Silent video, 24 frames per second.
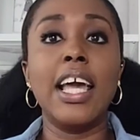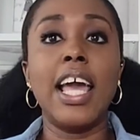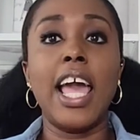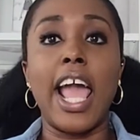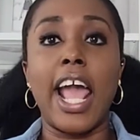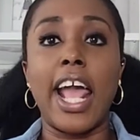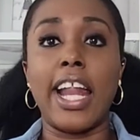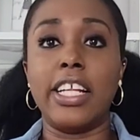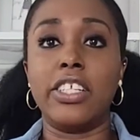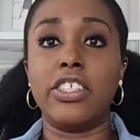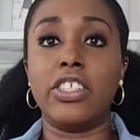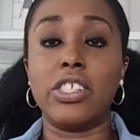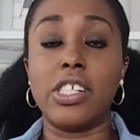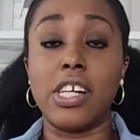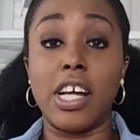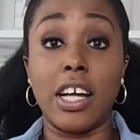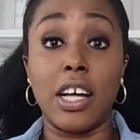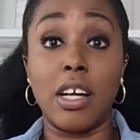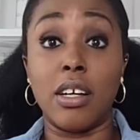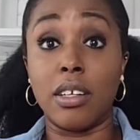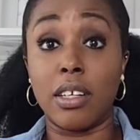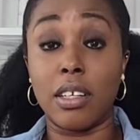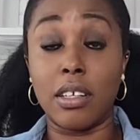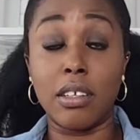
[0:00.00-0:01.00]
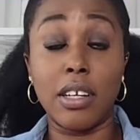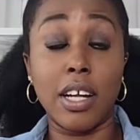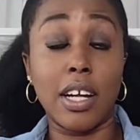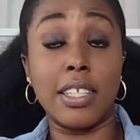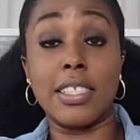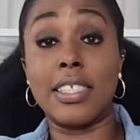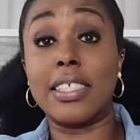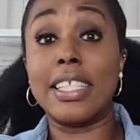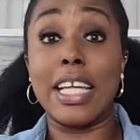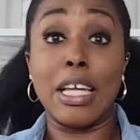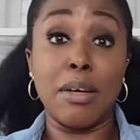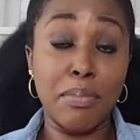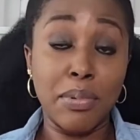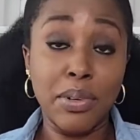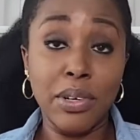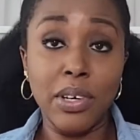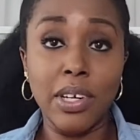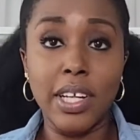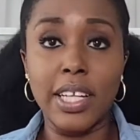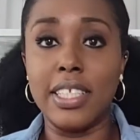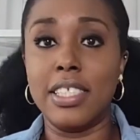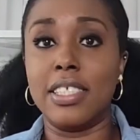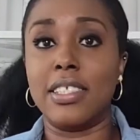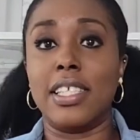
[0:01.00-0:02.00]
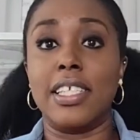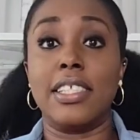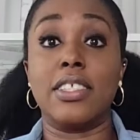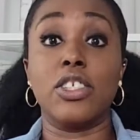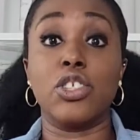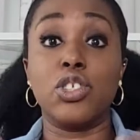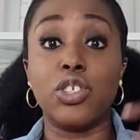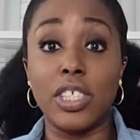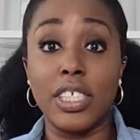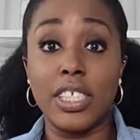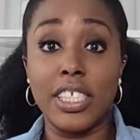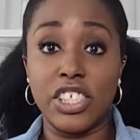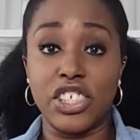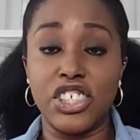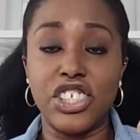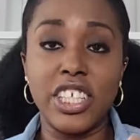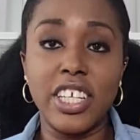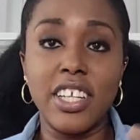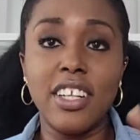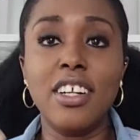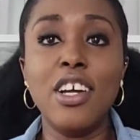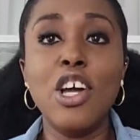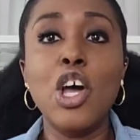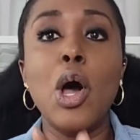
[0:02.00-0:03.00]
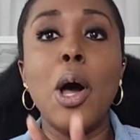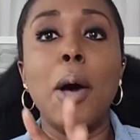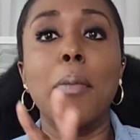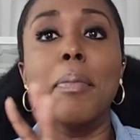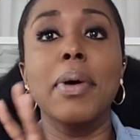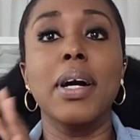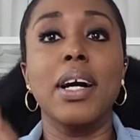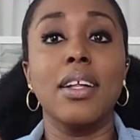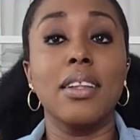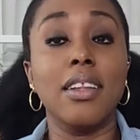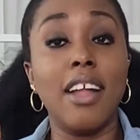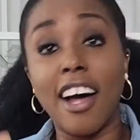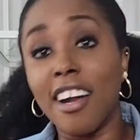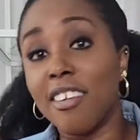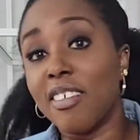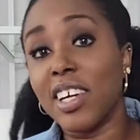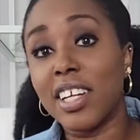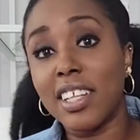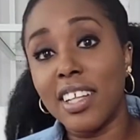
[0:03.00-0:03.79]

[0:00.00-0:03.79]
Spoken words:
and it's a staple and it's a tradition, but a lot of our